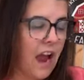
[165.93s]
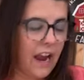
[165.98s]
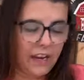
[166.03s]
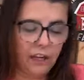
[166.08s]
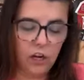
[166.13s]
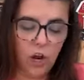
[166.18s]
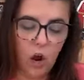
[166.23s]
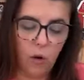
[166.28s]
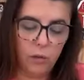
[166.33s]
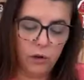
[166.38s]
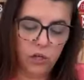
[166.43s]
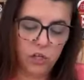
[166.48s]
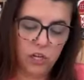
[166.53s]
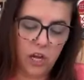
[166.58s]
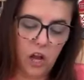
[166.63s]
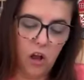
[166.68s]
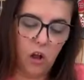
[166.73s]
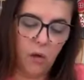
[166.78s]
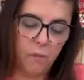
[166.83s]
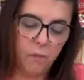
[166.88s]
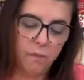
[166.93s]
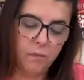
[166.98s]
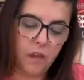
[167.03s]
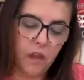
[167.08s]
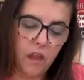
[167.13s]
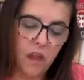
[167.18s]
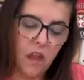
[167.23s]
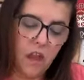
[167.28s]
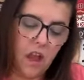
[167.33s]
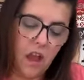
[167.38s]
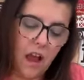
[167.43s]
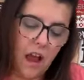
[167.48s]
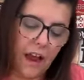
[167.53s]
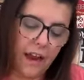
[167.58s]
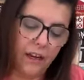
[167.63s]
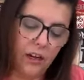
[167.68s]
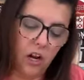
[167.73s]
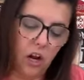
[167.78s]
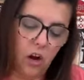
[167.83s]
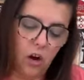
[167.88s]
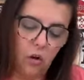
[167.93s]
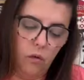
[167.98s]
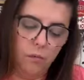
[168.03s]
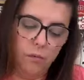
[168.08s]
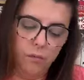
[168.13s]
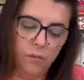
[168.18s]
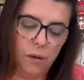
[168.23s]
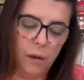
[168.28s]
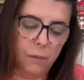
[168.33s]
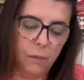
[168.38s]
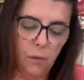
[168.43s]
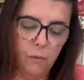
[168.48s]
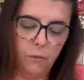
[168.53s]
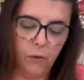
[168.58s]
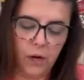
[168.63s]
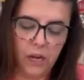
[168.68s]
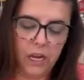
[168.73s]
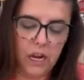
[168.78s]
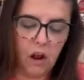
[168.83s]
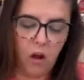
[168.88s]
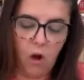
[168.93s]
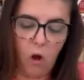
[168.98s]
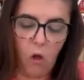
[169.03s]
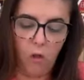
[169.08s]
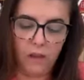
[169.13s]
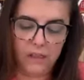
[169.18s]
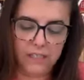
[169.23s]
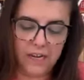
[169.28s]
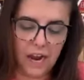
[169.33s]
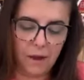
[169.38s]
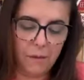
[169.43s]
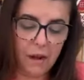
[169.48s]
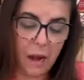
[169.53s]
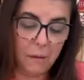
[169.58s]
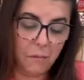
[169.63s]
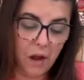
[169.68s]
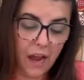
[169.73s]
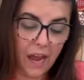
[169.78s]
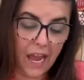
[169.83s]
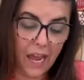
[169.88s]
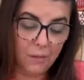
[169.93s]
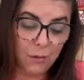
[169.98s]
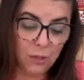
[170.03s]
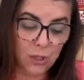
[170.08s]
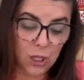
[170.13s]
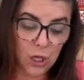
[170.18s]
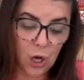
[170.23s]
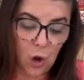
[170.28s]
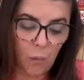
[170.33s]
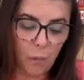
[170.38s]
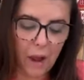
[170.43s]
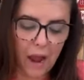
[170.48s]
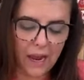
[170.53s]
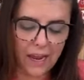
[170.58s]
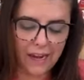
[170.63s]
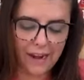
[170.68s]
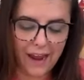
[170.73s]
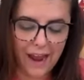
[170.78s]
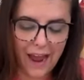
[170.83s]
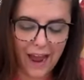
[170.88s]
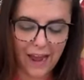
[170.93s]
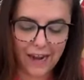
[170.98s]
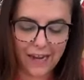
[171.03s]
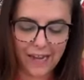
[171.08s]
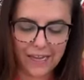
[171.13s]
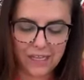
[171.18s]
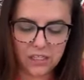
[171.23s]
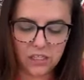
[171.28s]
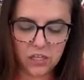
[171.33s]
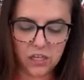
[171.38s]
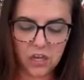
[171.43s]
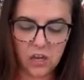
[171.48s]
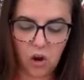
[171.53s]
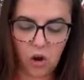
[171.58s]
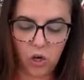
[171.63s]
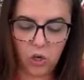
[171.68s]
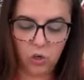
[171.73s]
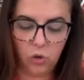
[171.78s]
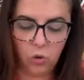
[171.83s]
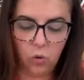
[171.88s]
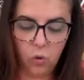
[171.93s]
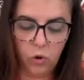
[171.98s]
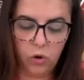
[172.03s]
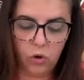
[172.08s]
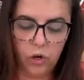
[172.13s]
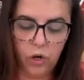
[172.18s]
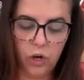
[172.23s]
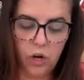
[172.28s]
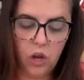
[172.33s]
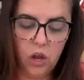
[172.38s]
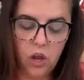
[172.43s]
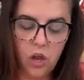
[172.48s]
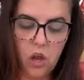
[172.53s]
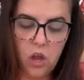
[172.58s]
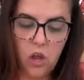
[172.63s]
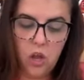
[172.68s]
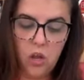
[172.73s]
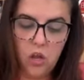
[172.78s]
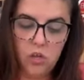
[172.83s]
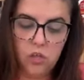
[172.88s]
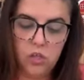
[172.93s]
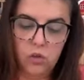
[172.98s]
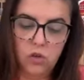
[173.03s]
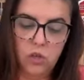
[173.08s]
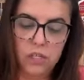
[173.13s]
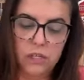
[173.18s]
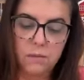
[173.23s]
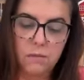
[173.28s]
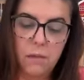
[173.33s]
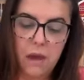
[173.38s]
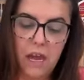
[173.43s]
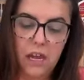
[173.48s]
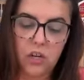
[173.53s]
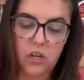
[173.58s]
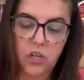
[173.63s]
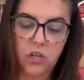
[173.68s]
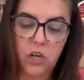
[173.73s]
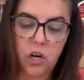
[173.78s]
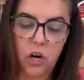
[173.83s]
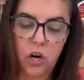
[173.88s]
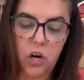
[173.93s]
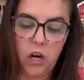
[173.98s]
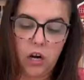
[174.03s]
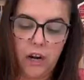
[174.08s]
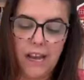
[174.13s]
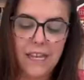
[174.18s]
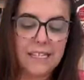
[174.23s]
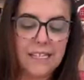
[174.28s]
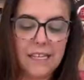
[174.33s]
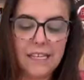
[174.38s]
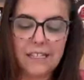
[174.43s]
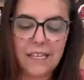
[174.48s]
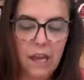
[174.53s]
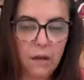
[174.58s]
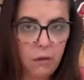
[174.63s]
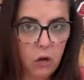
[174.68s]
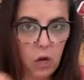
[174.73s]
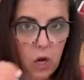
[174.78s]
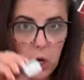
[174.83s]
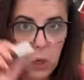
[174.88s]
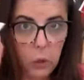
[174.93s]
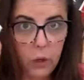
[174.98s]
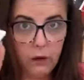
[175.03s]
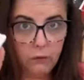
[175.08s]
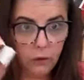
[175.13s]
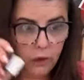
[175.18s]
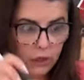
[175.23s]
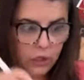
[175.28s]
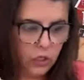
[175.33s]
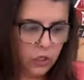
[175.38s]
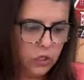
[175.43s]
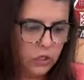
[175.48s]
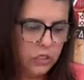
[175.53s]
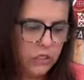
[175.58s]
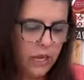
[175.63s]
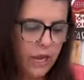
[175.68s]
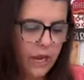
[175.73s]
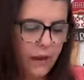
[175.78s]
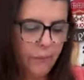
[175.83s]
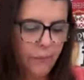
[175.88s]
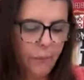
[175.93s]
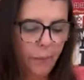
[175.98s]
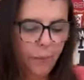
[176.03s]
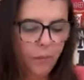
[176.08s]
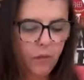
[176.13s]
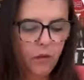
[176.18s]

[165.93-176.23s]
I know, Michelle. I know. People forget it all the time. And I'm not able to go back and add it on your order. So just make sure it's the same code every Thursday.